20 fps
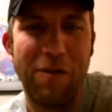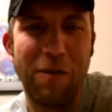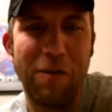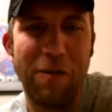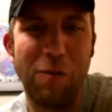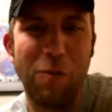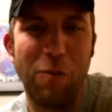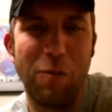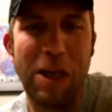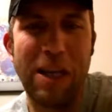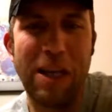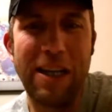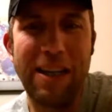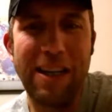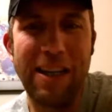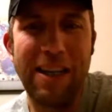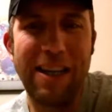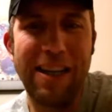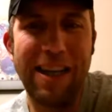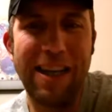When
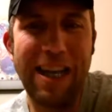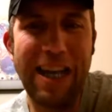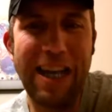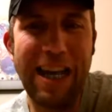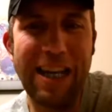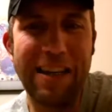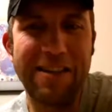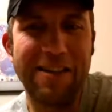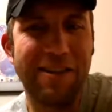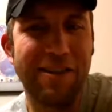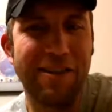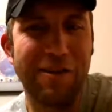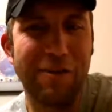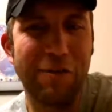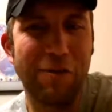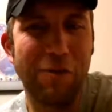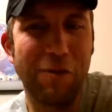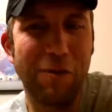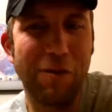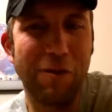it's
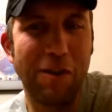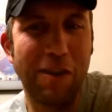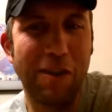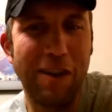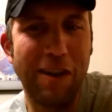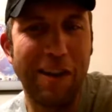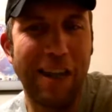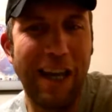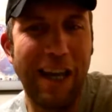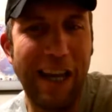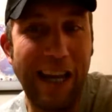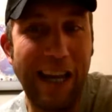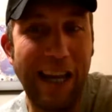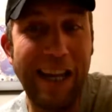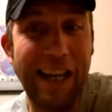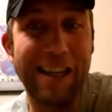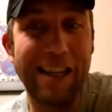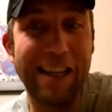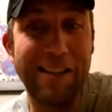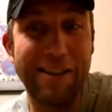in
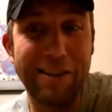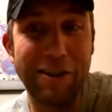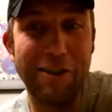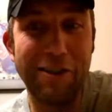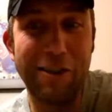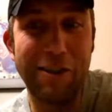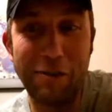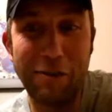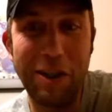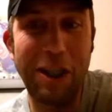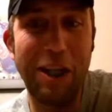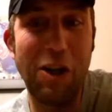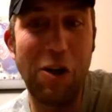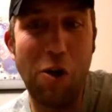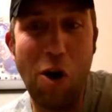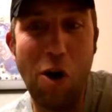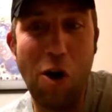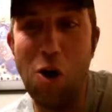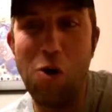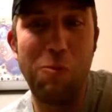its, you know,
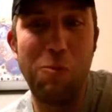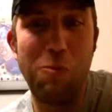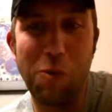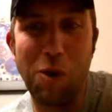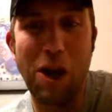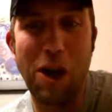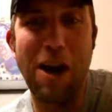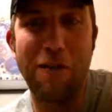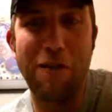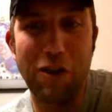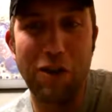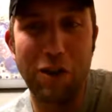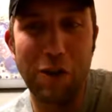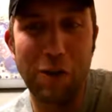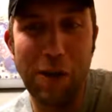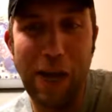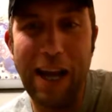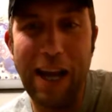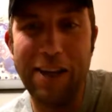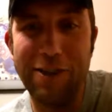home, wherever
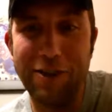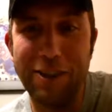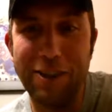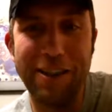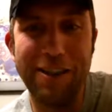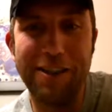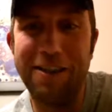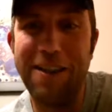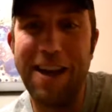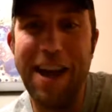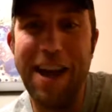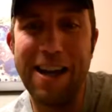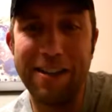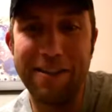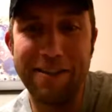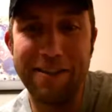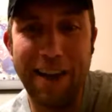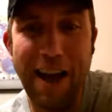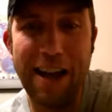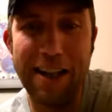location, it's not
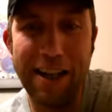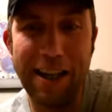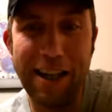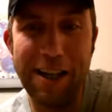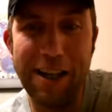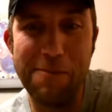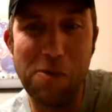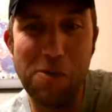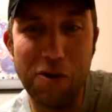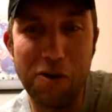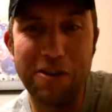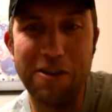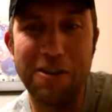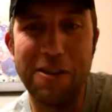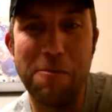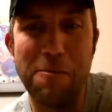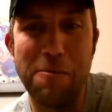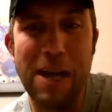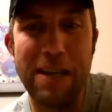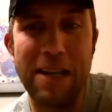exotic anymore. Yeah. It's a
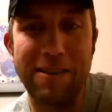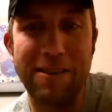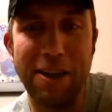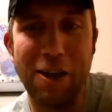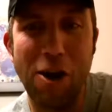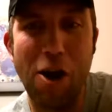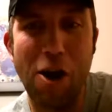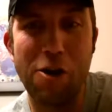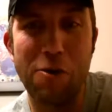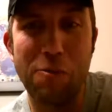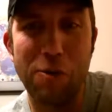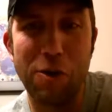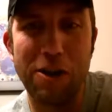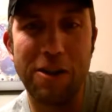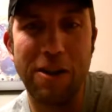domestic hardwood.